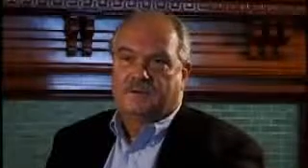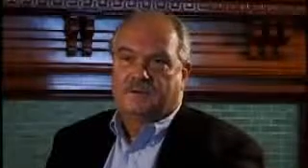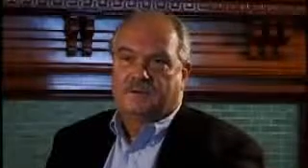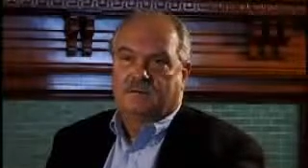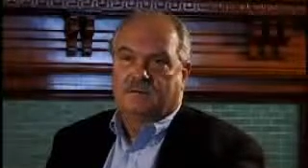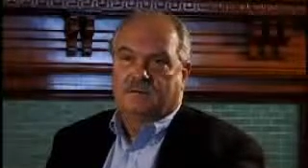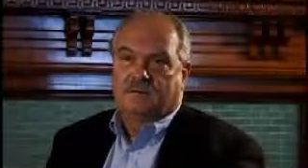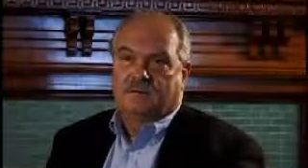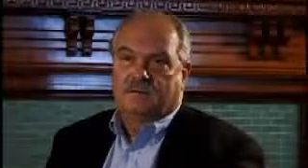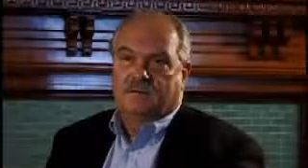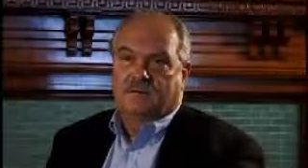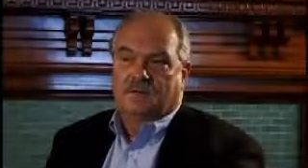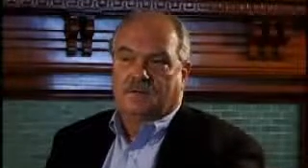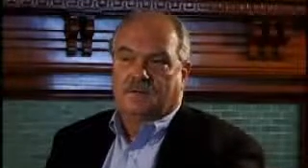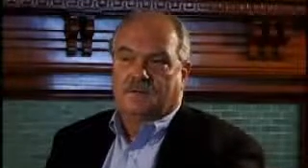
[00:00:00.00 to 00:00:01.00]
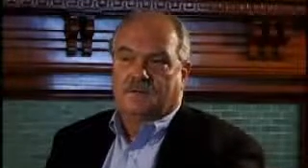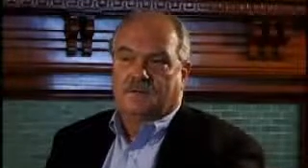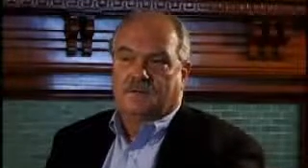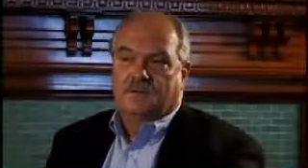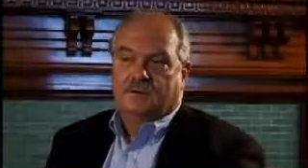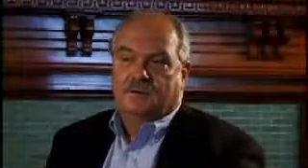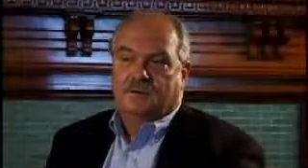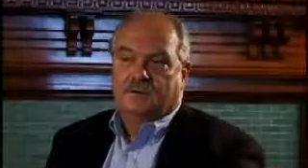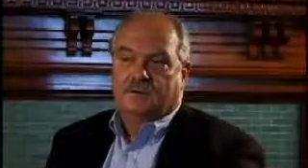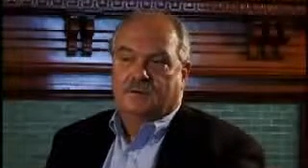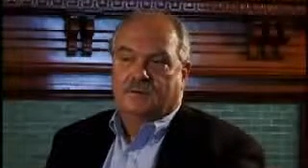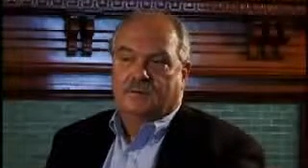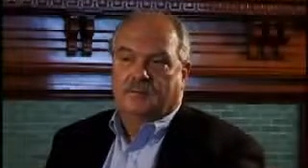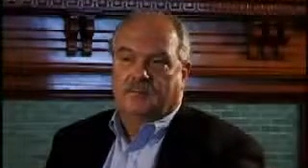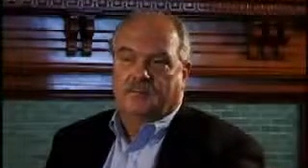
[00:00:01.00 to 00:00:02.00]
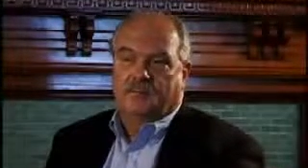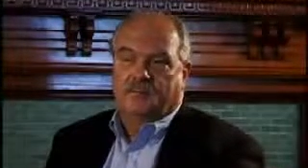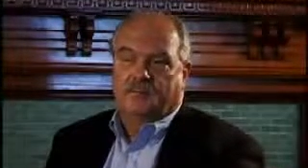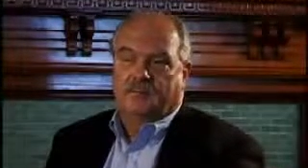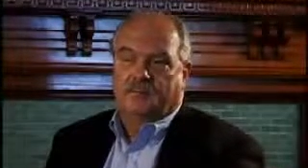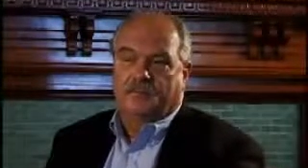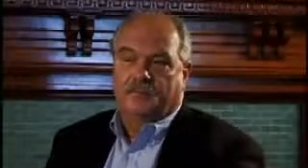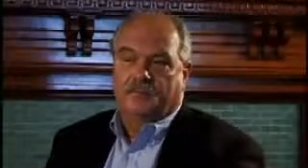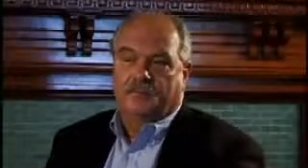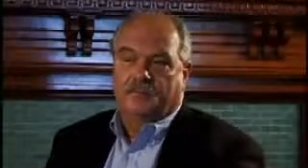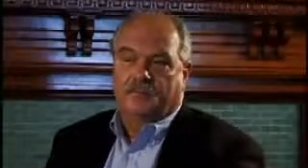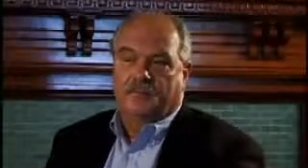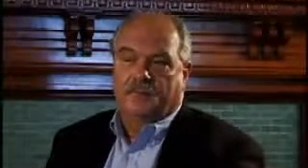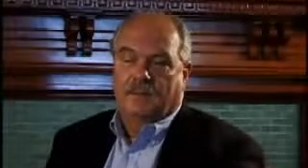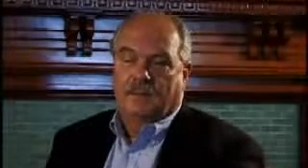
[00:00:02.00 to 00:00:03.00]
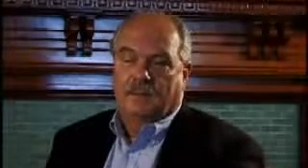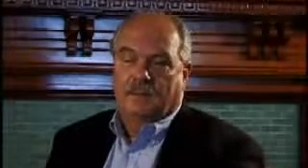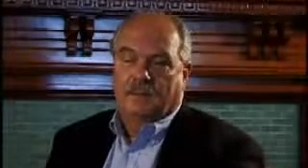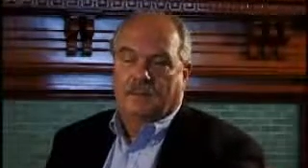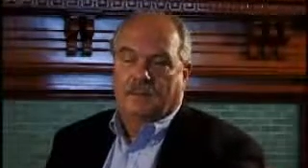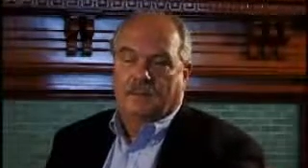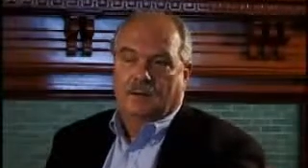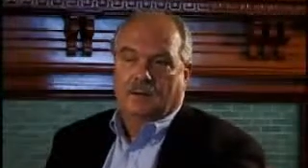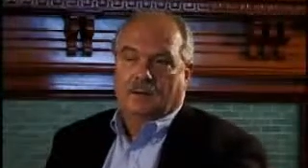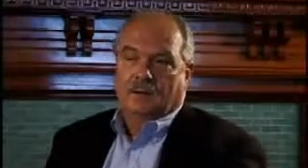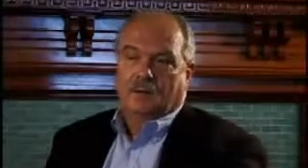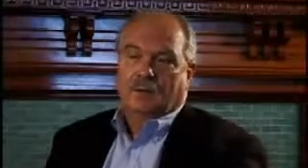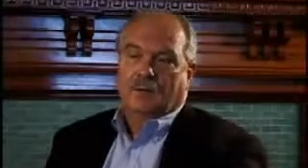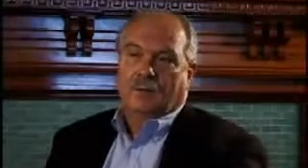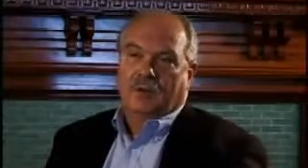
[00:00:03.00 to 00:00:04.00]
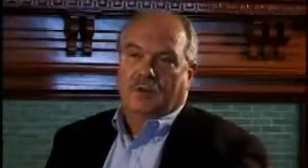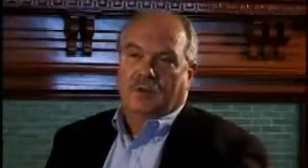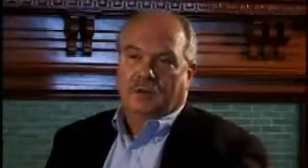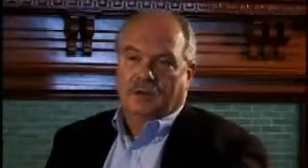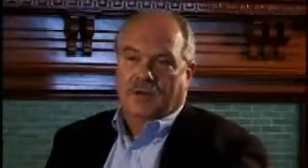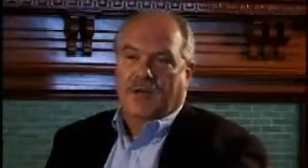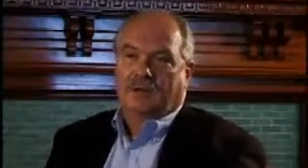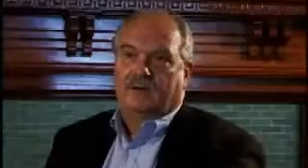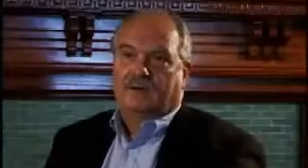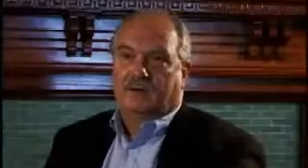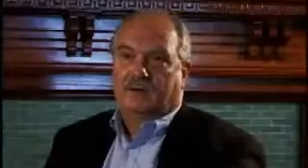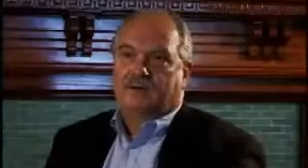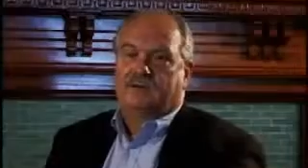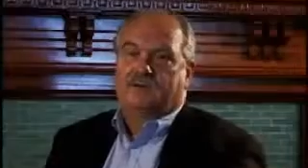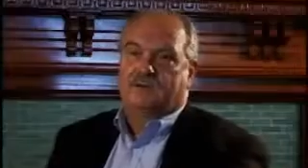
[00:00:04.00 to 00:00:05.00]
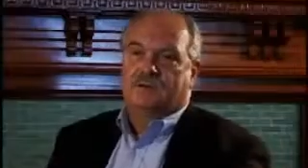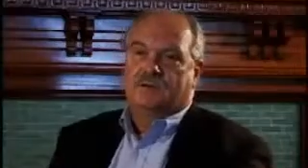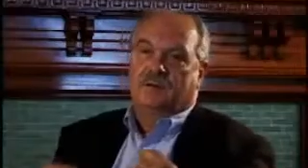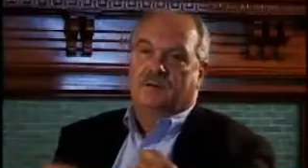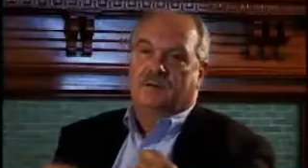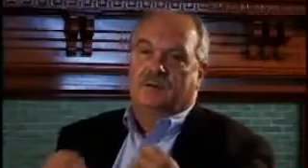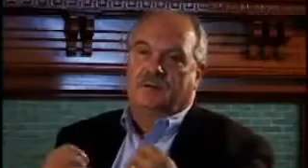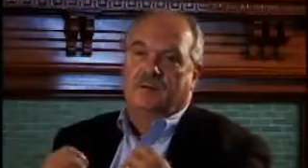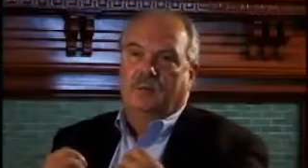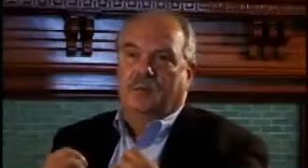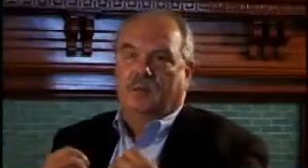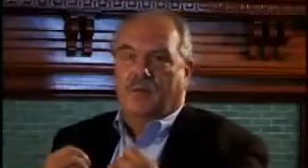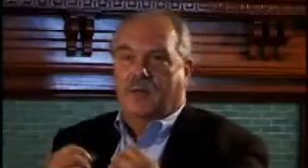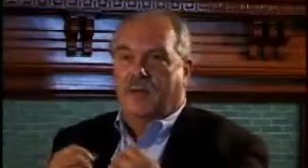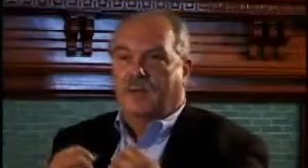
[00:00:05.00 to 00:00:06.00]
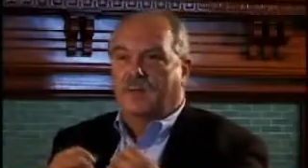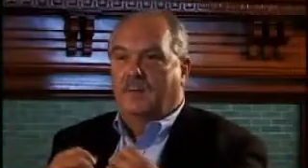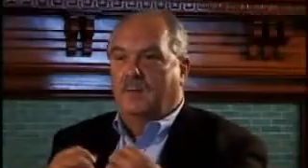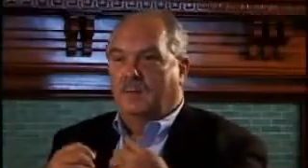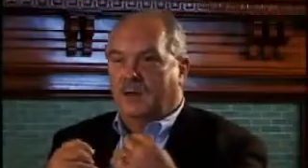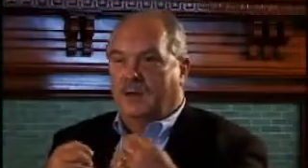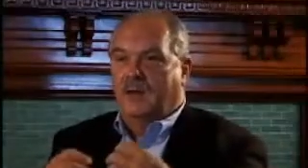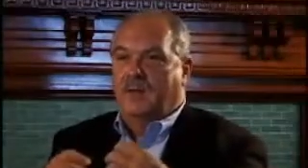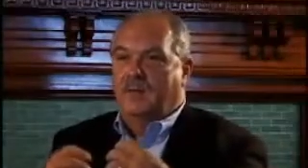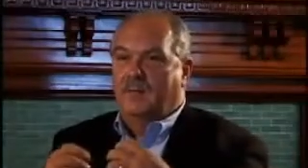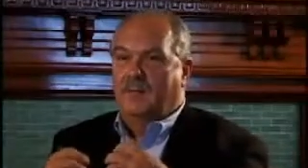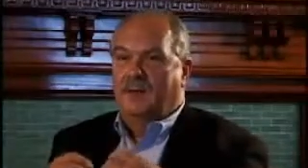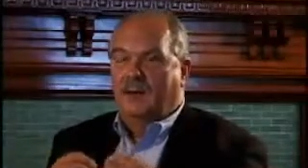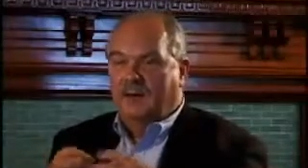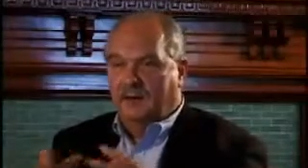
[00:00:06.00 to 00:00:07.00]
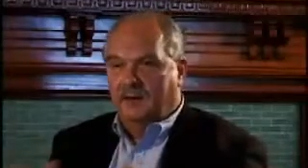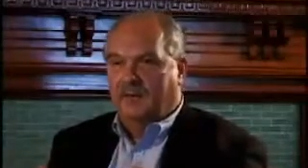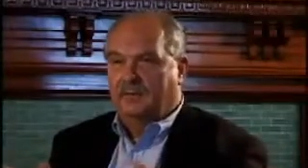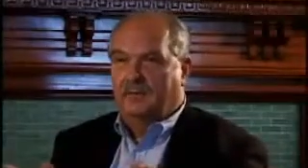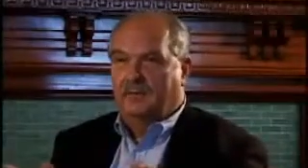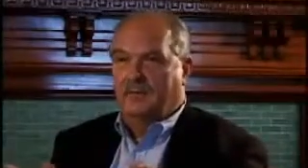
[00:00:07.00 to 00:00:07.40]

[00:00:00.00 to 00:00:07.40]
we come back to our source. We emanate from there. It's our origin and our source, where we come from.